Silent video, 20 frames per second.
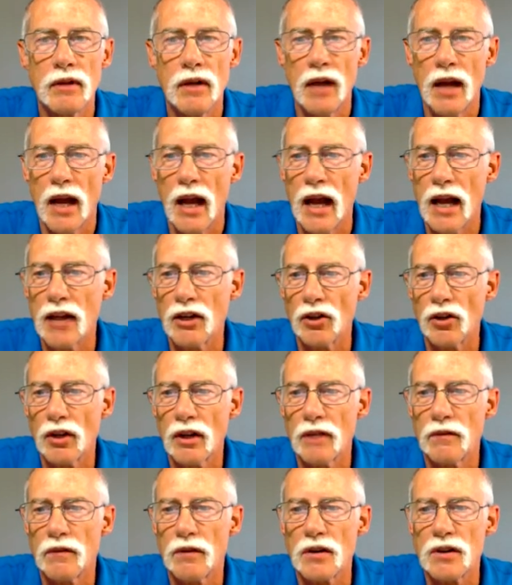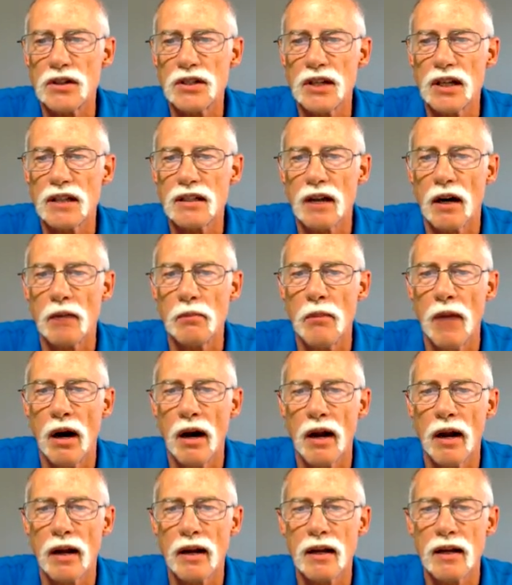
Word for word: and you're looking for a sixth harmonic,